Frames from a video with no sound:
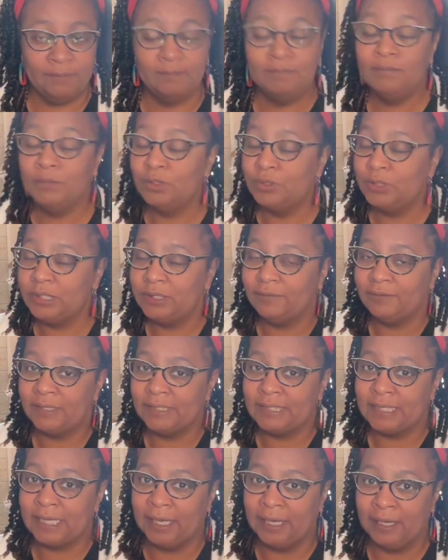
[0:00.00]
Most of
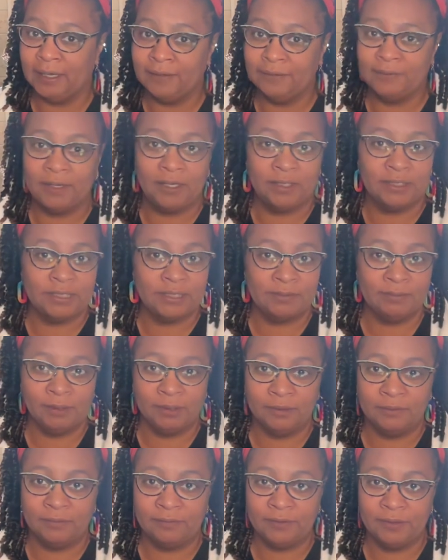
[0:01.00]
us have a
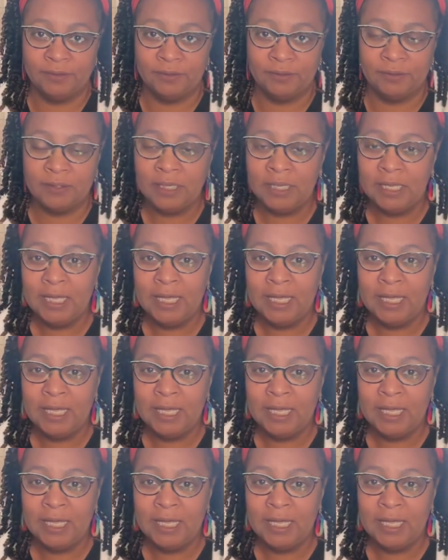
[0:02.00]
smartphone